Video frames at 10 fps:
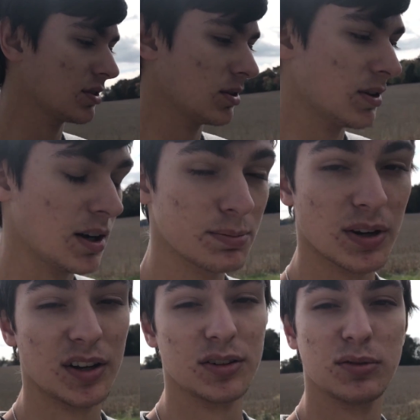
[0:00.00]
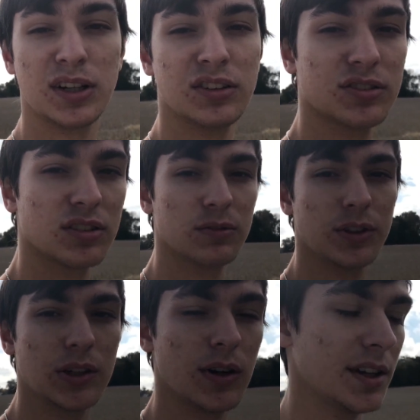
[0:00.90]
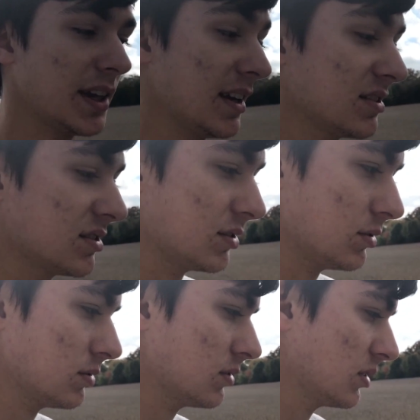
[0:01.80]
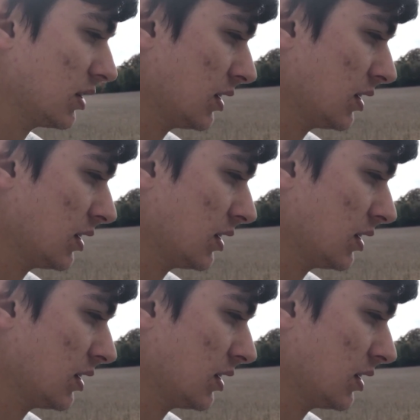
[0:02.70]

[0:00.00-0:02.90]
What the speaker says: so I'll probably do an install video on that soon.